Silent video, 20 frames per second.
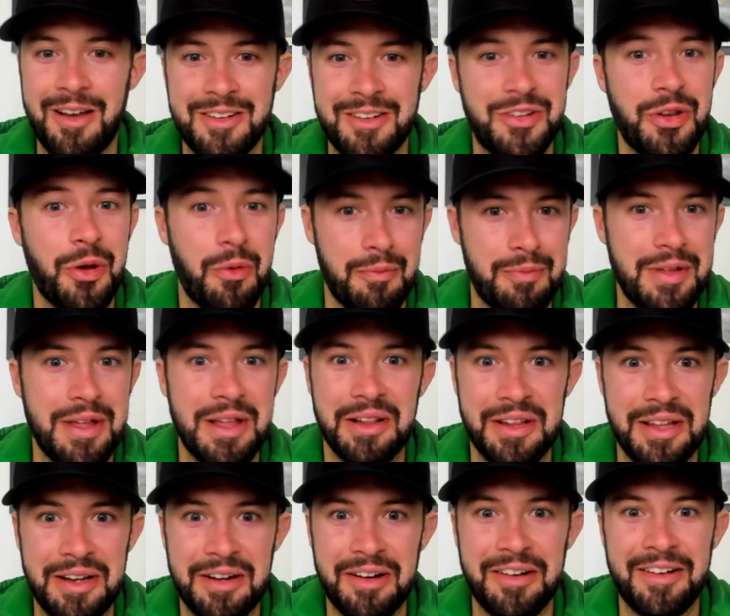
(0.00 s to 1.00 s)
don't be a
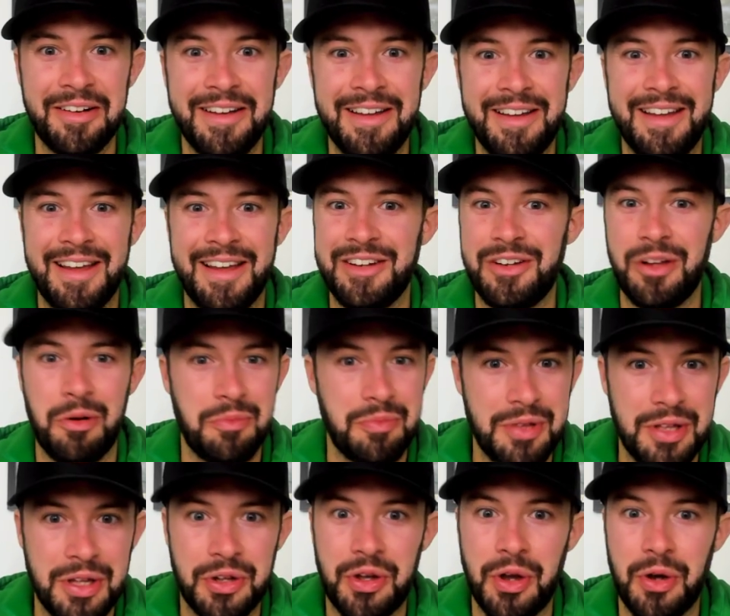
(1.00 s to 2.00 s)
leader and don't
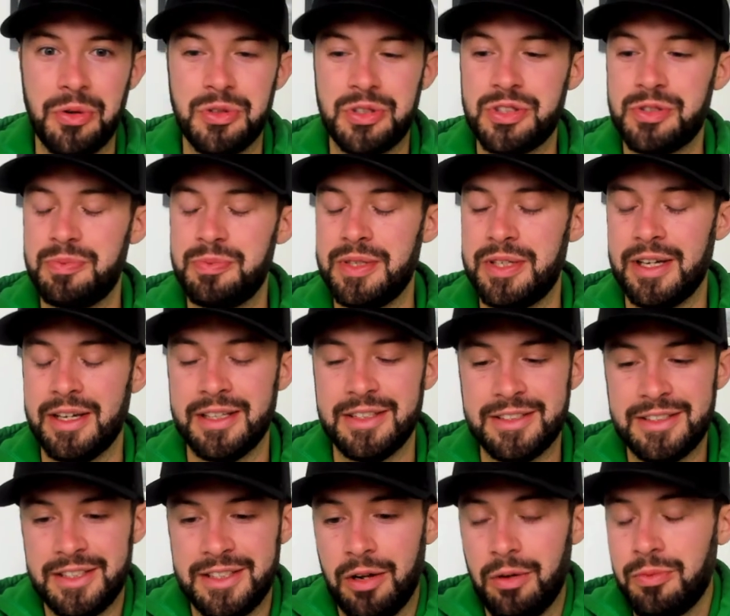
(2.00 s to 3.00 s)
be a coach
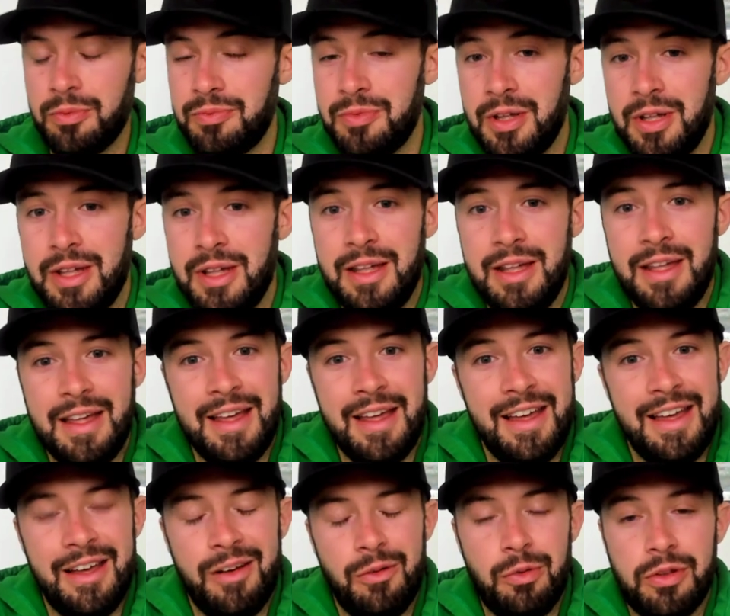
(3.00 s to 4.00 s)
because, you know,
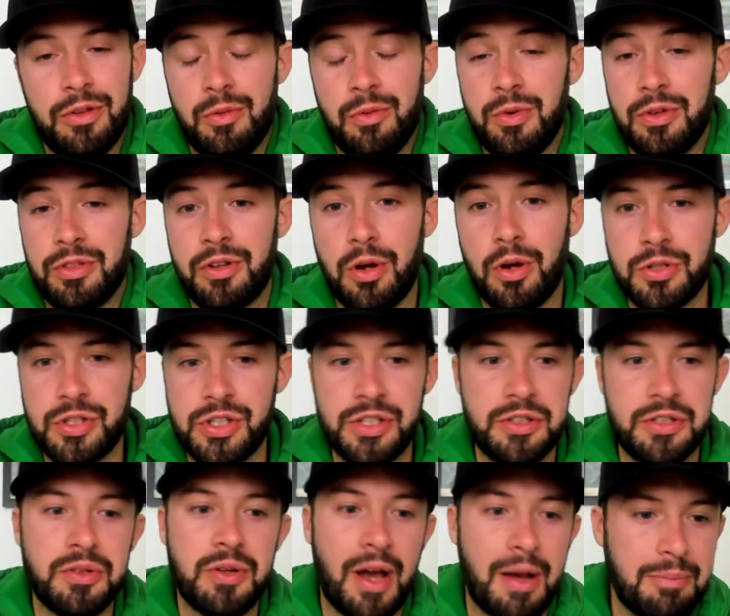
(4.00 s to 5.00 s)
with with coaching
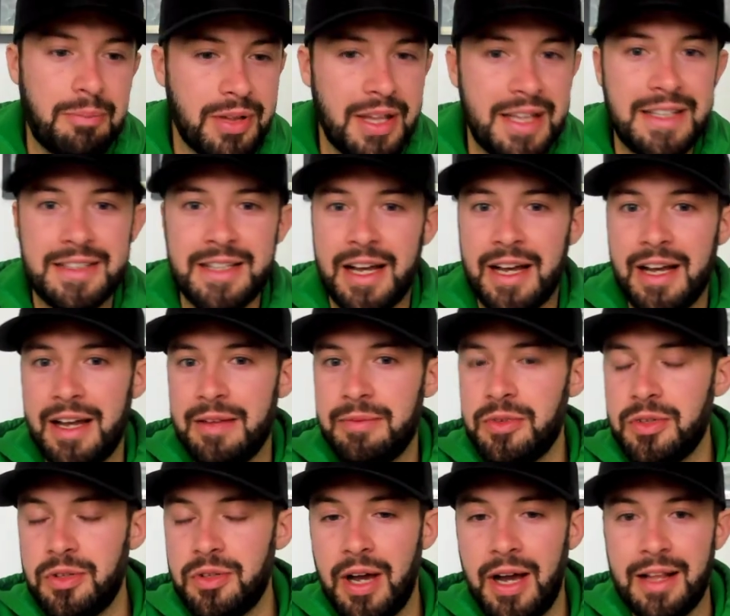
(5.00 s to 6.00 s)
you got playtime
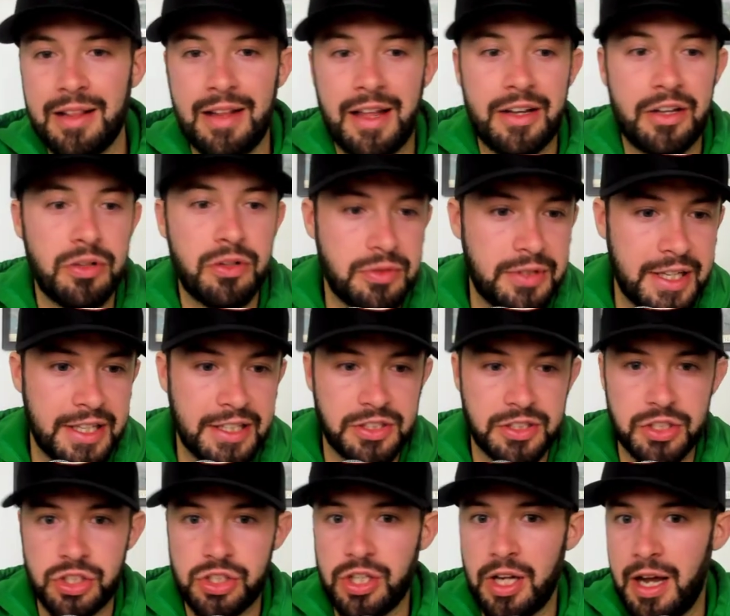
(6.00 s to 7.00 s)
you got like who takes
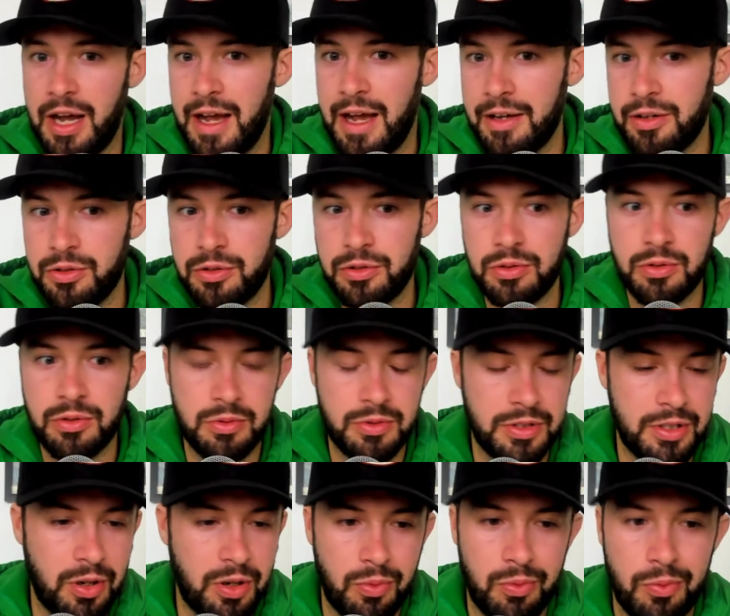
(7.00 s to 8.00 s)
the shot who
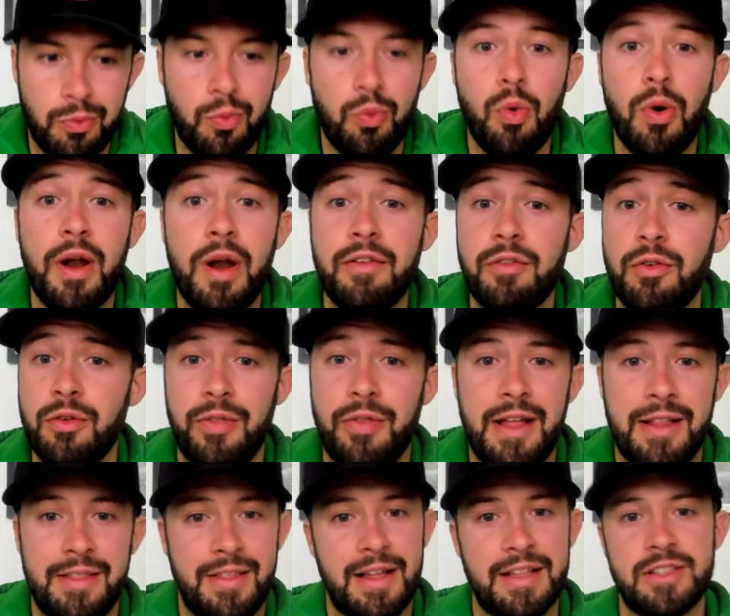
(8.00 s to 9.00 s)
you know whatever
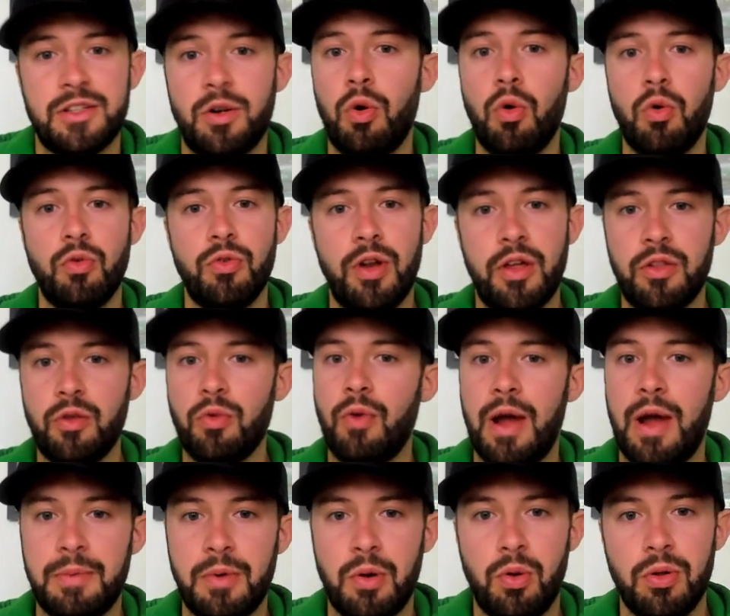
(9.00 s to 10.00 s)
that that's a whole nother
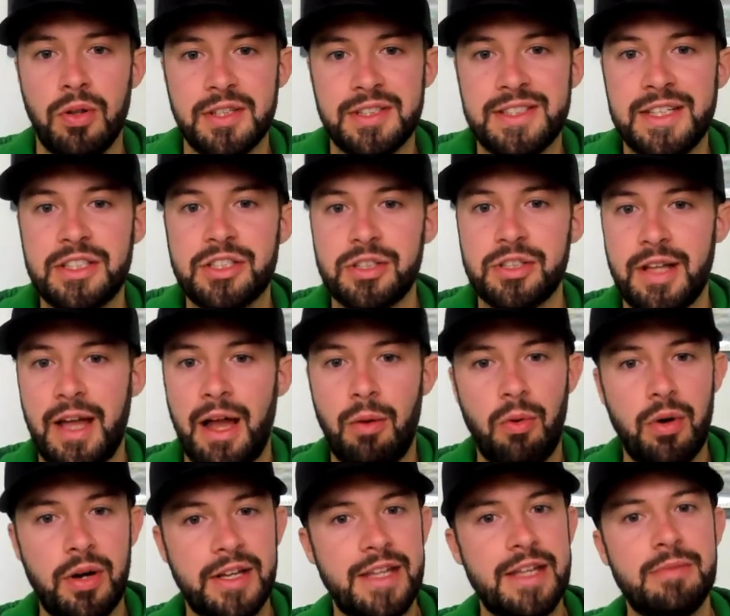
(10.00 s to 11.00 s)
rabbit hole essentially i
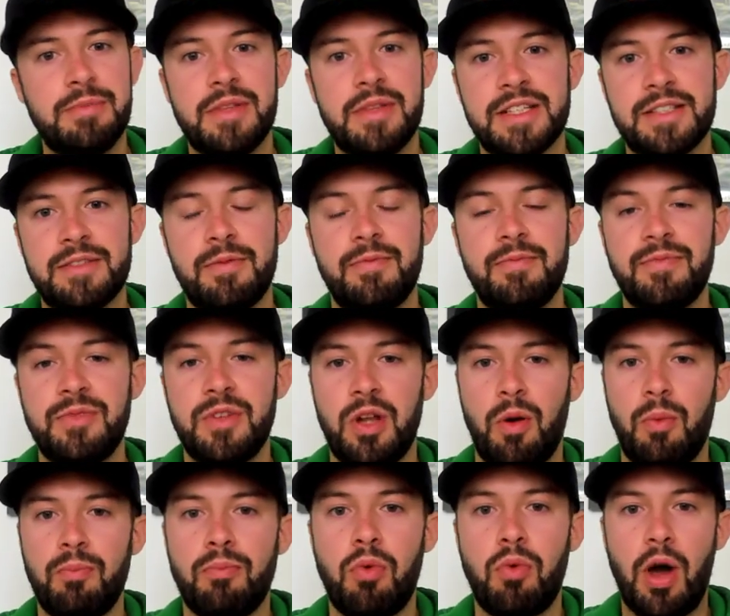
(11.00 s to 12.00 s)
want to keep this you
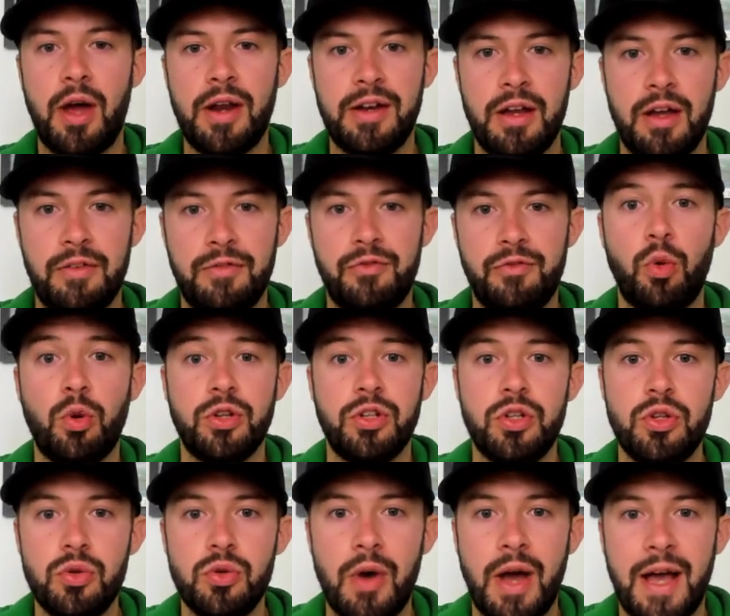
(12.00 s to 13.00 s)
know broad enough for
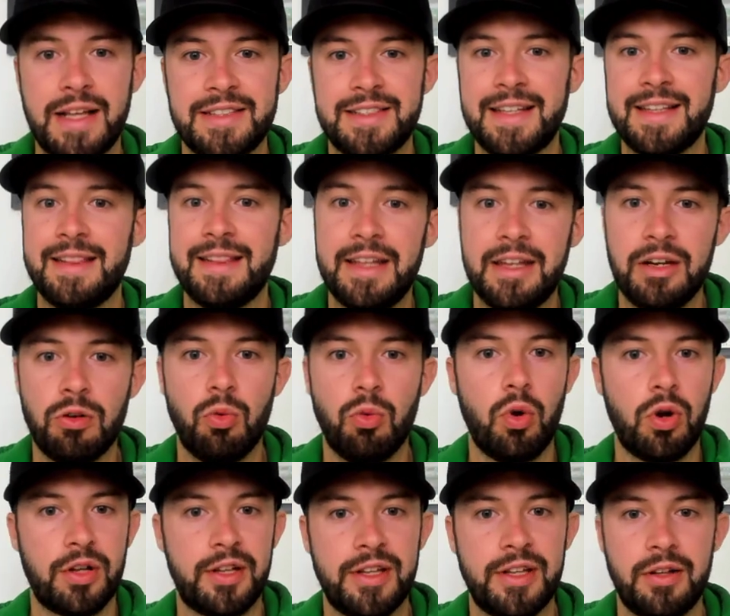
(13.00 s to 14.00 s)
you as a leader
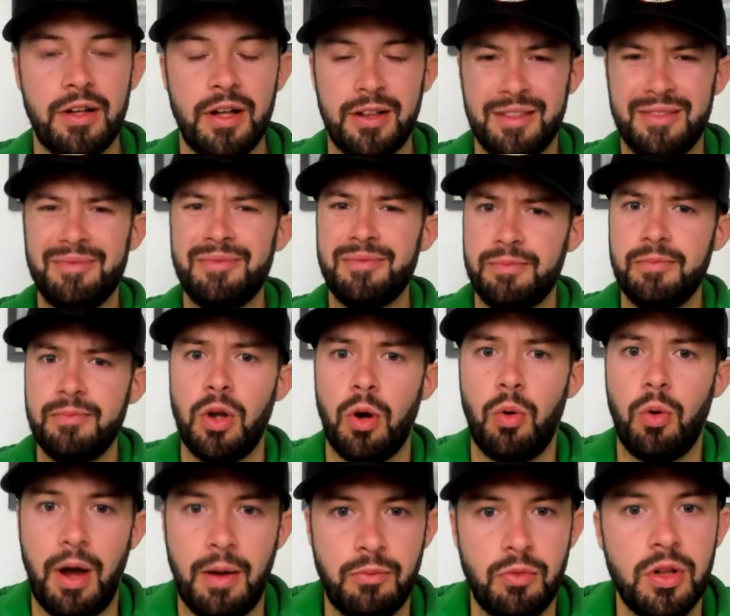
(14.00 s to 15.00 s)
working uh, you
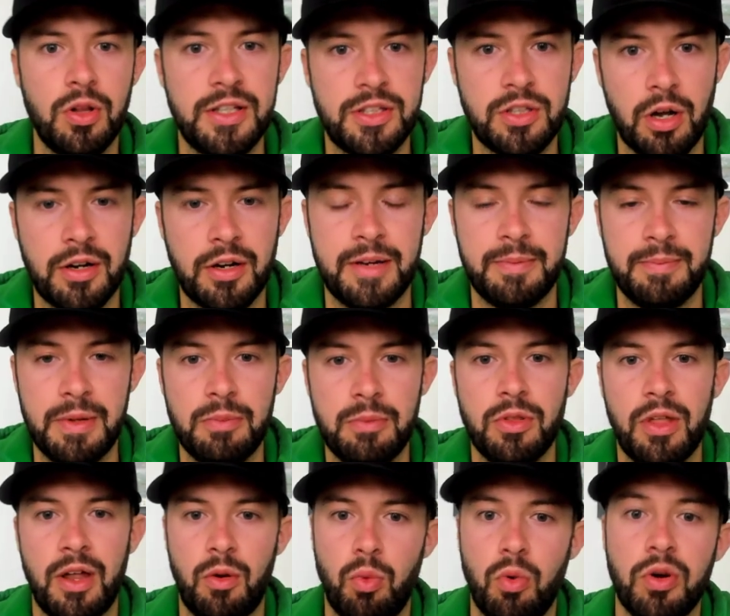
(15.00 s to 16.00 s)
know i'm really targeting people
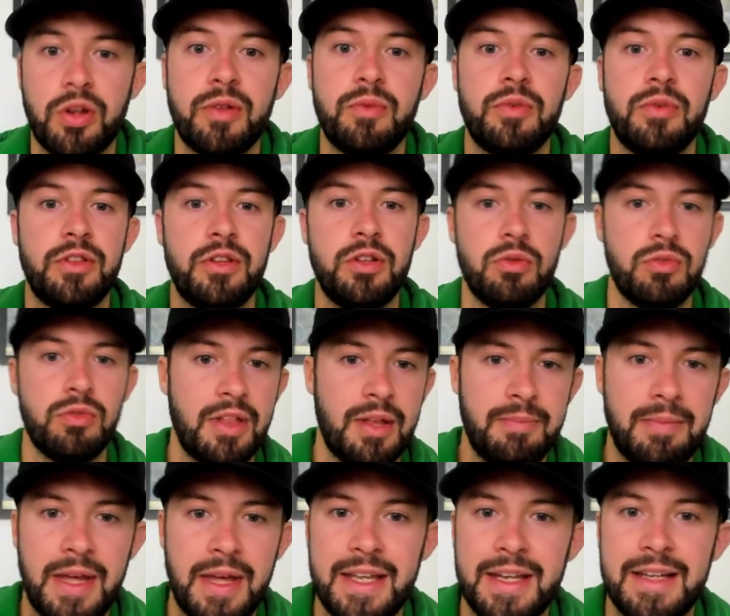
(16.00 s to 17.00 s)
that are working with youth
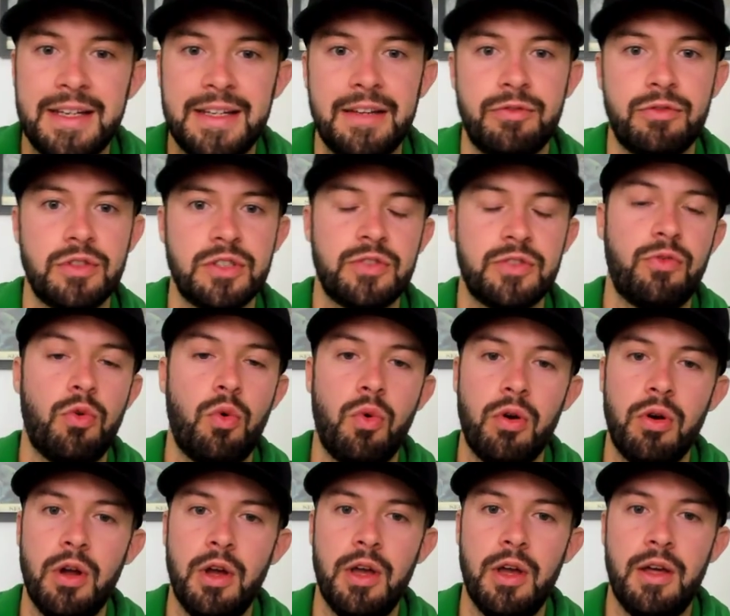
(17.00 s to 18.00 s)
and making a difference
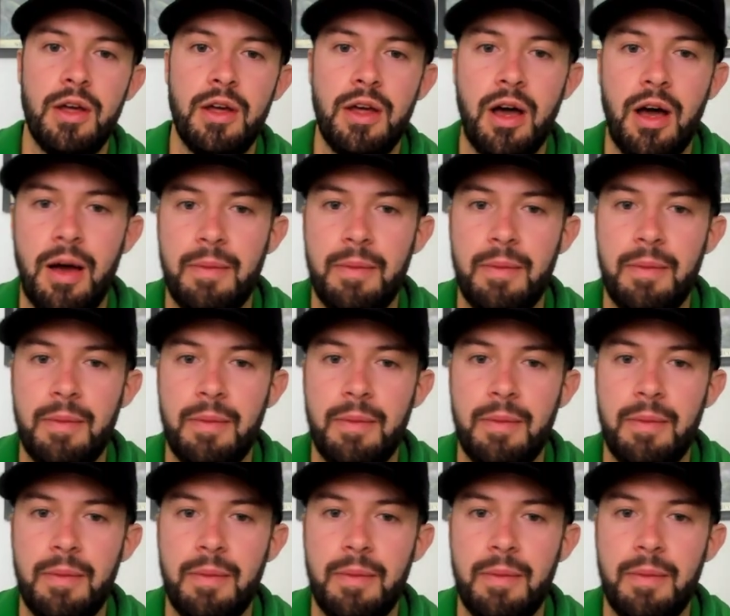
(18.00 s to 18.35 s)
for uh,